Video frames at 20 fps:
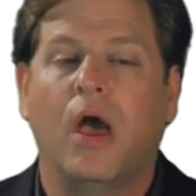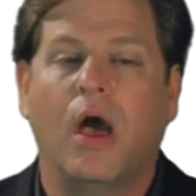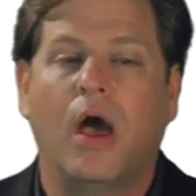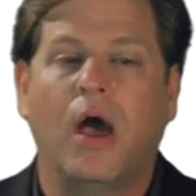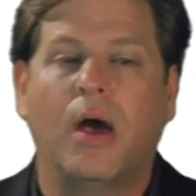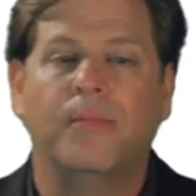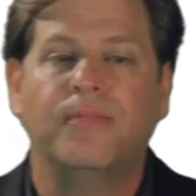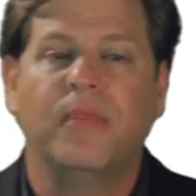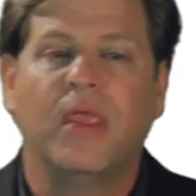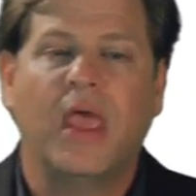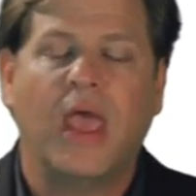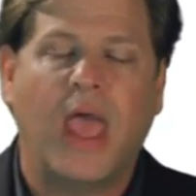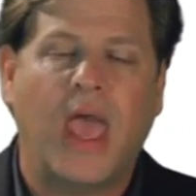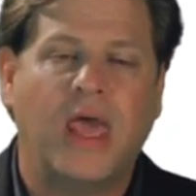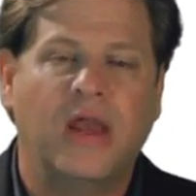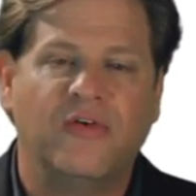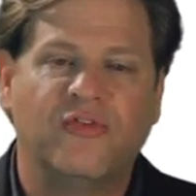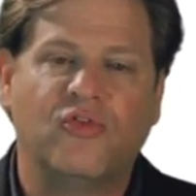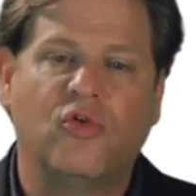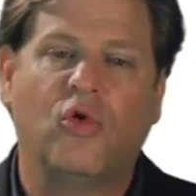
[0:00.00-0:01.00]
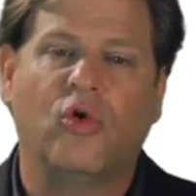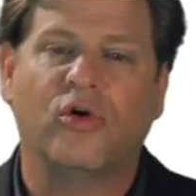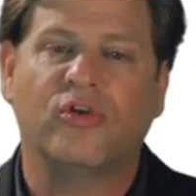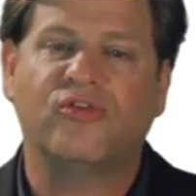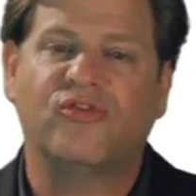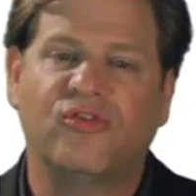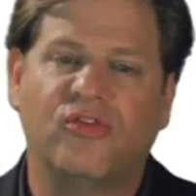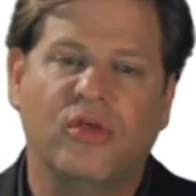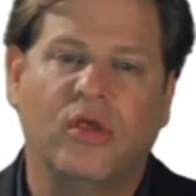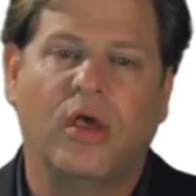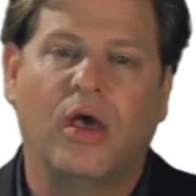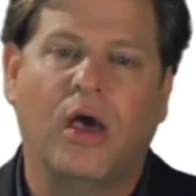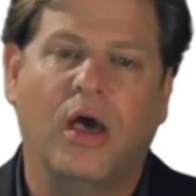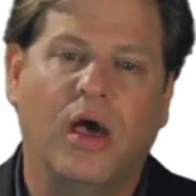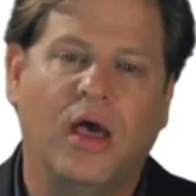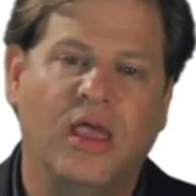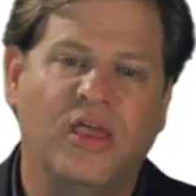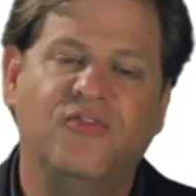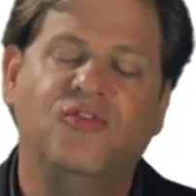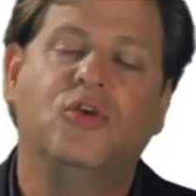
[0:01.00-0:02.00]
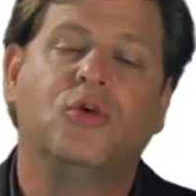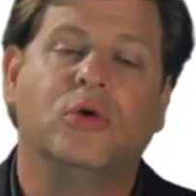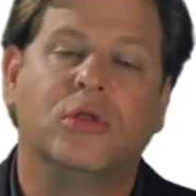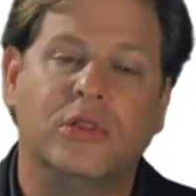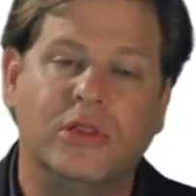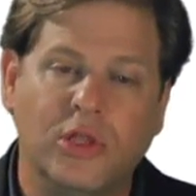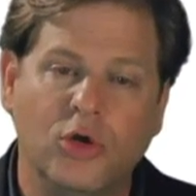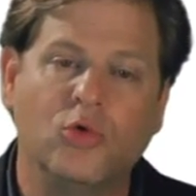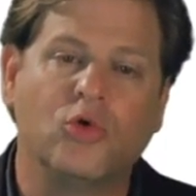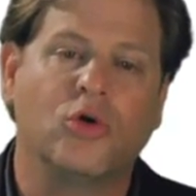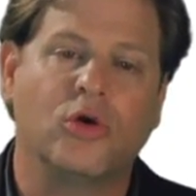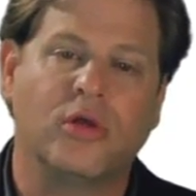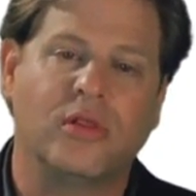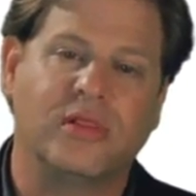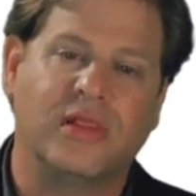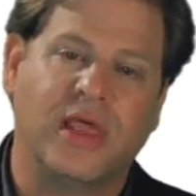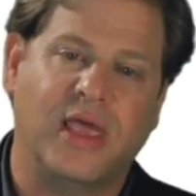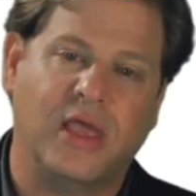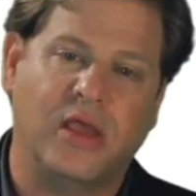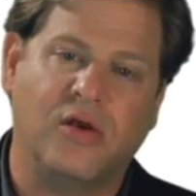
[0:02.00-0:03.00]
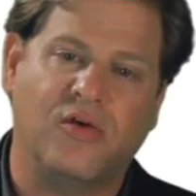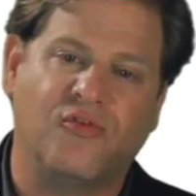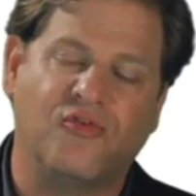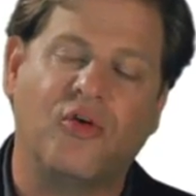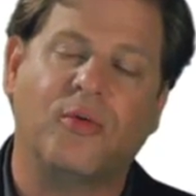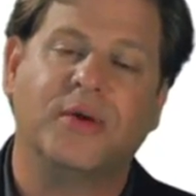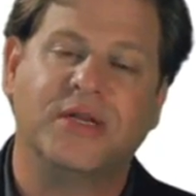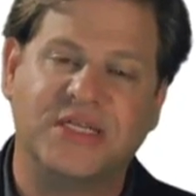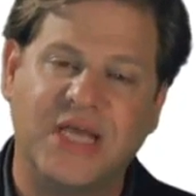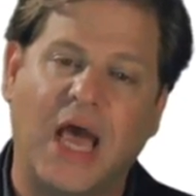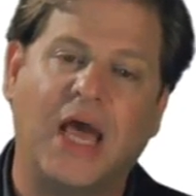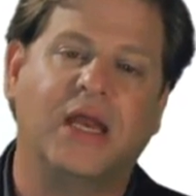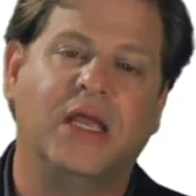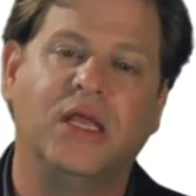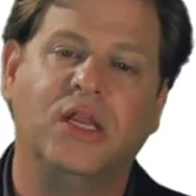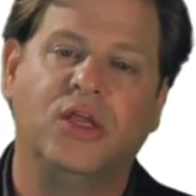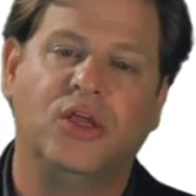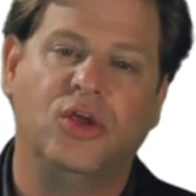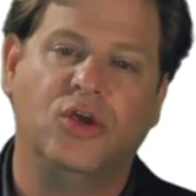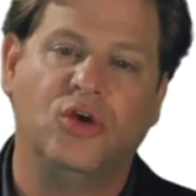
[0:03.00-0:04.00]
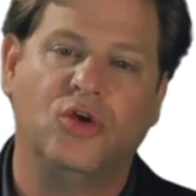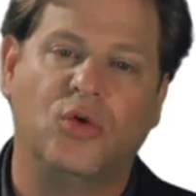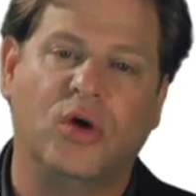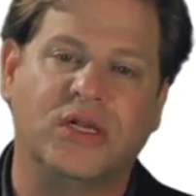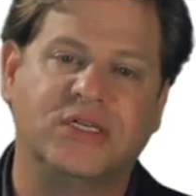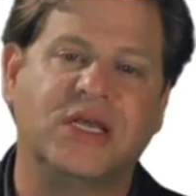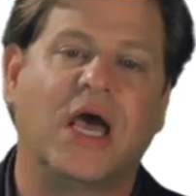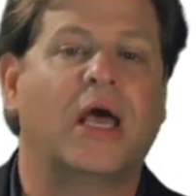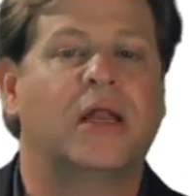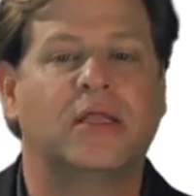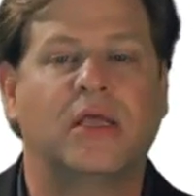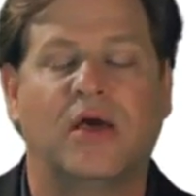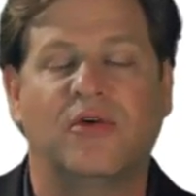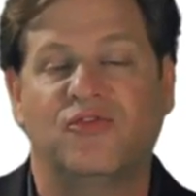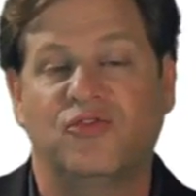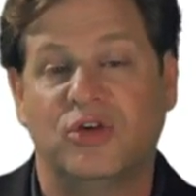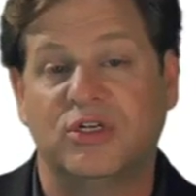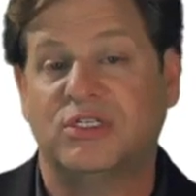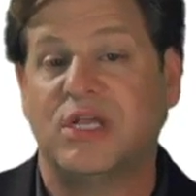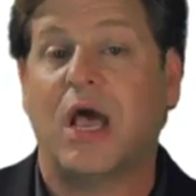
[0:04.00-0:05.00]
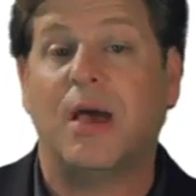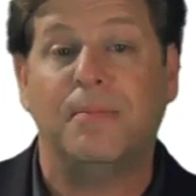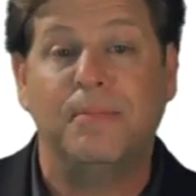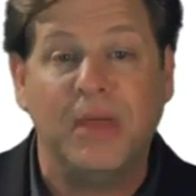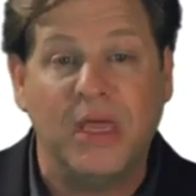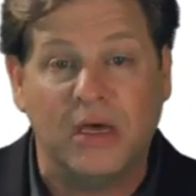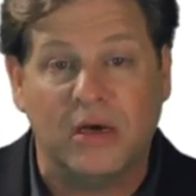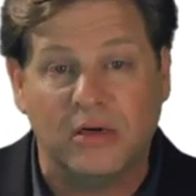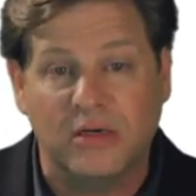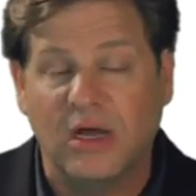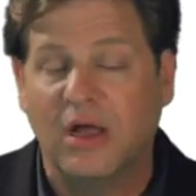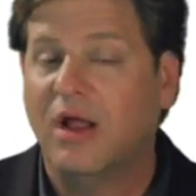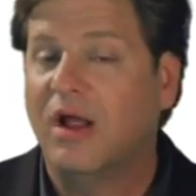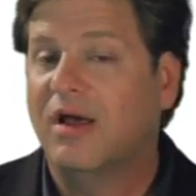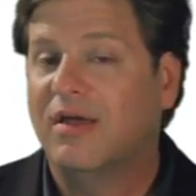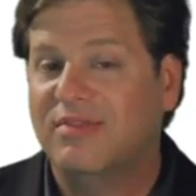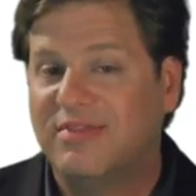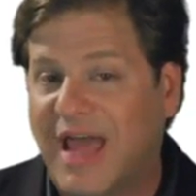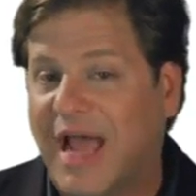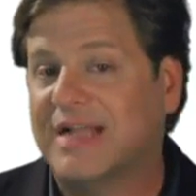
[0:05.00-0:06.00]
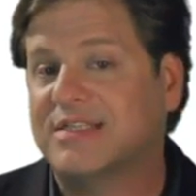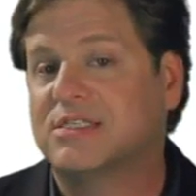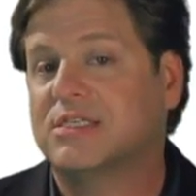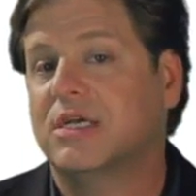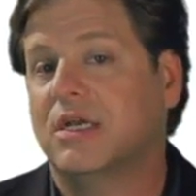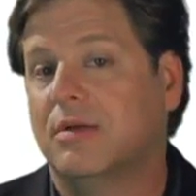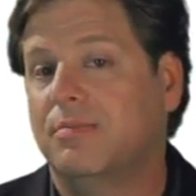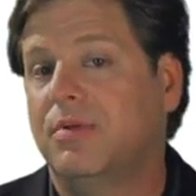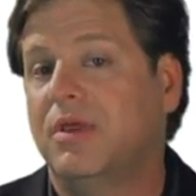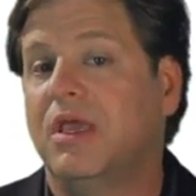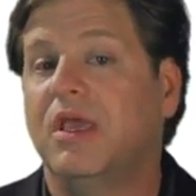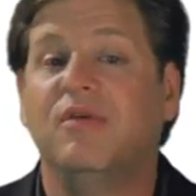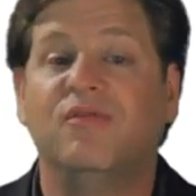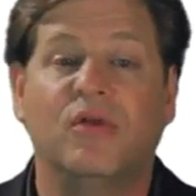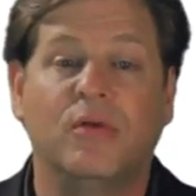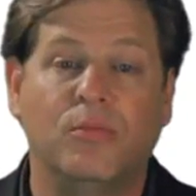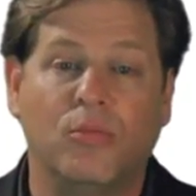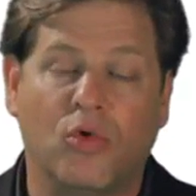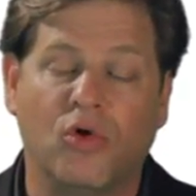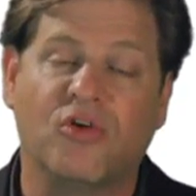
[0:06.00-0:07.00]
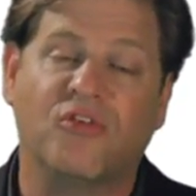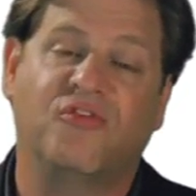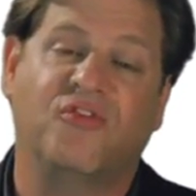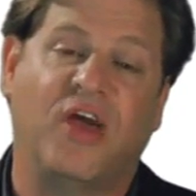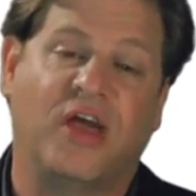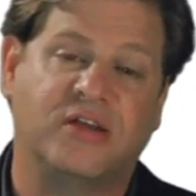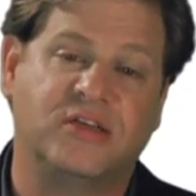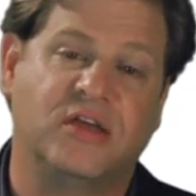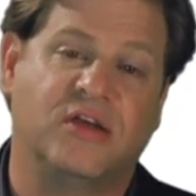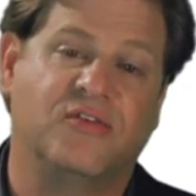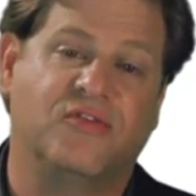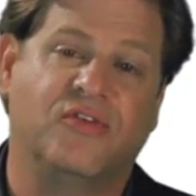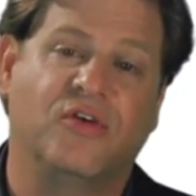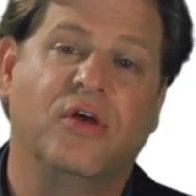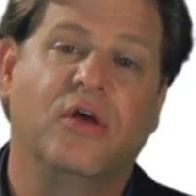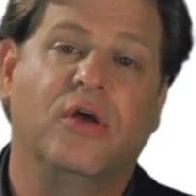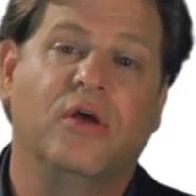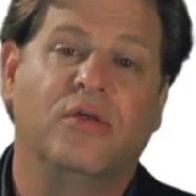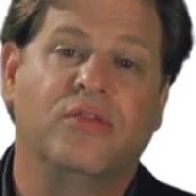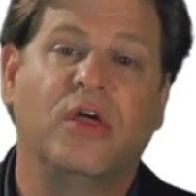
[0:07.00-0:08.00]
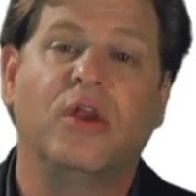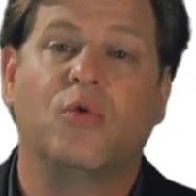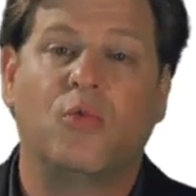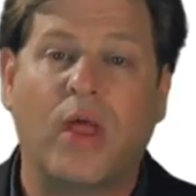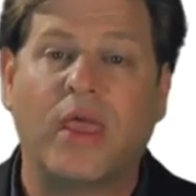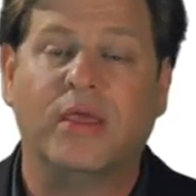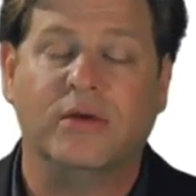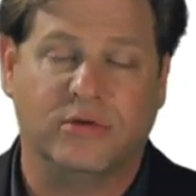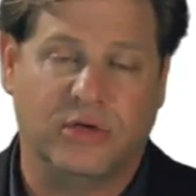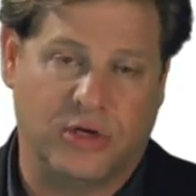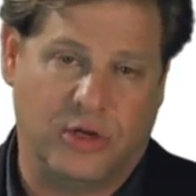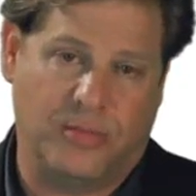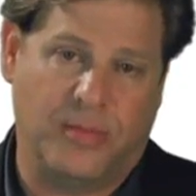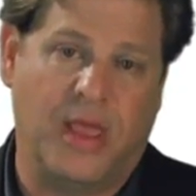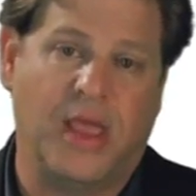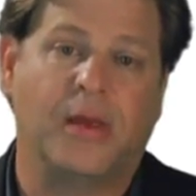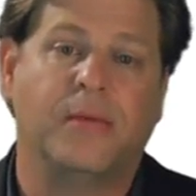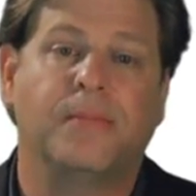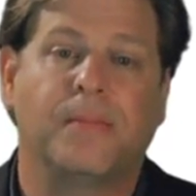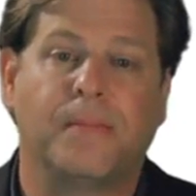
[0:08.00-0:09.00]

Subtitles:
And of course, if you can lure a link from a .edu, a .gov, or a .mil, that's going to be even more effective than a regular domain.